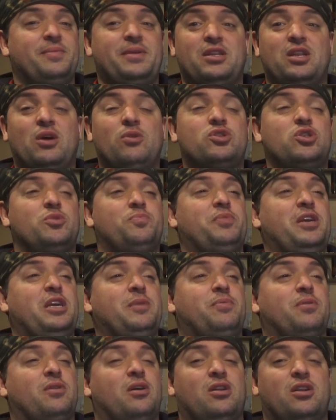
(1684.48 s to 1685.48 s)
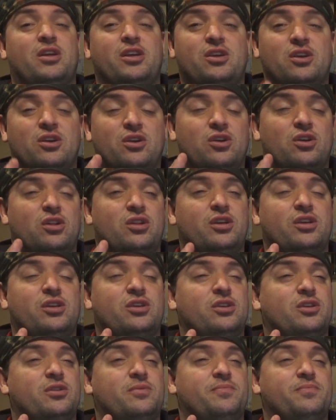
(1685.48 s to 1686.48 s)
loads of people are like
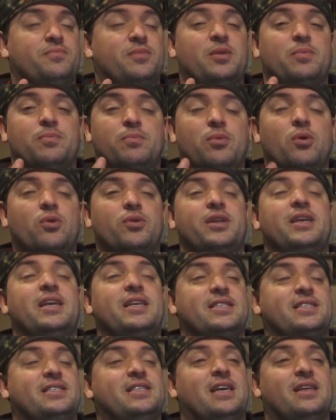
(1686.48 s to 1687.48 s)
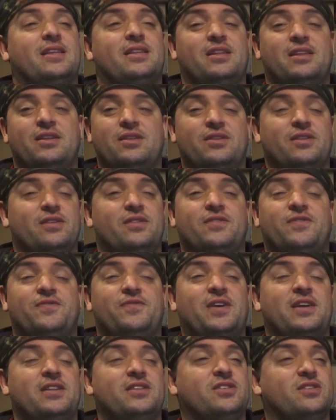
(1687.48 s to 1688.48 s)
mourning his death. The
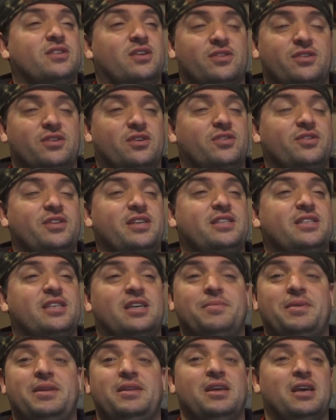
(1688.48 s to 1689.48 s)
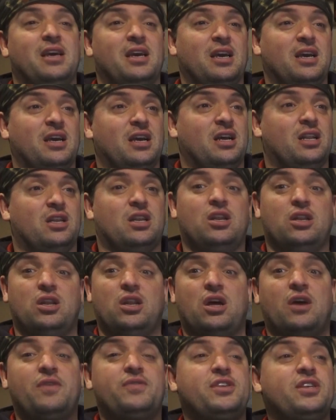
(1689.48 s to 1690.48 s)
fans on the internet. I mean,
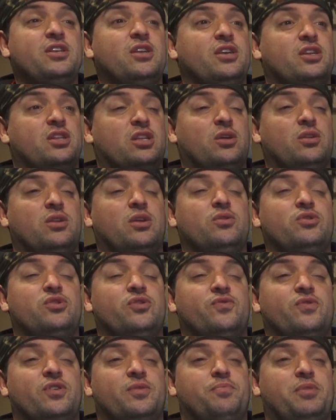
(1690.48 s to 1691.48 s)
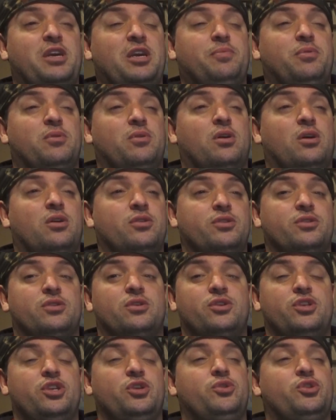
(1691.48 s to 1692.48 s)
I've seen like loads of like people on
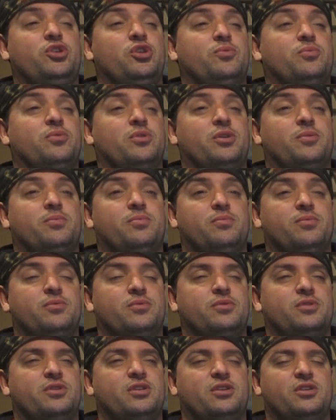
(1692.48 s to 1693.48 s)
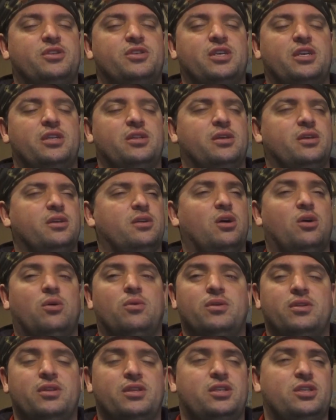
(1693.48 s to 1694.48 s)
YouTube like saying that, oh,
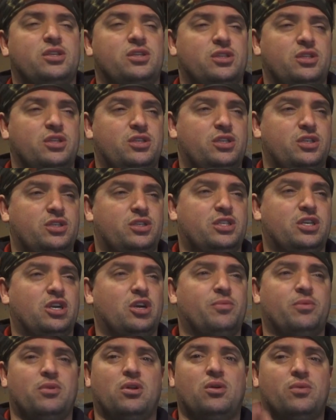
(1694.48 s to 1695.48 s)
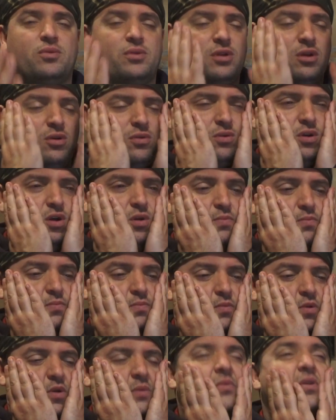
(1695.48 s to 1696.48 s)
this is terrible. You
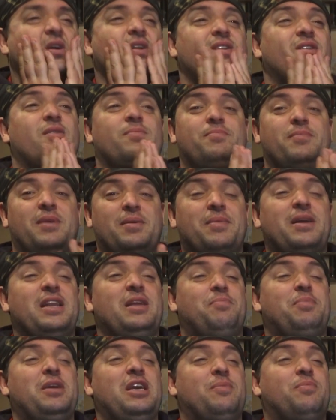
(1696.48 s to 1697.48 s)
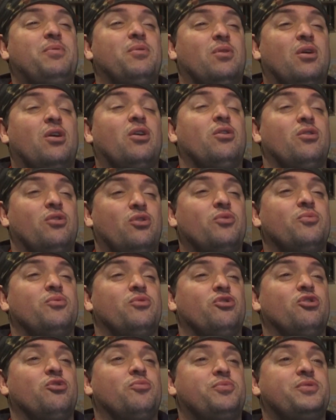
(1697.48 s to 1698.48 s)
know, many people are
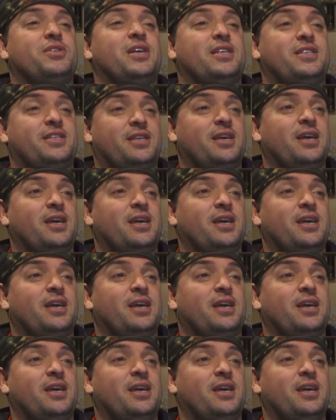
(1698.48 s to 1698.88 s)
upset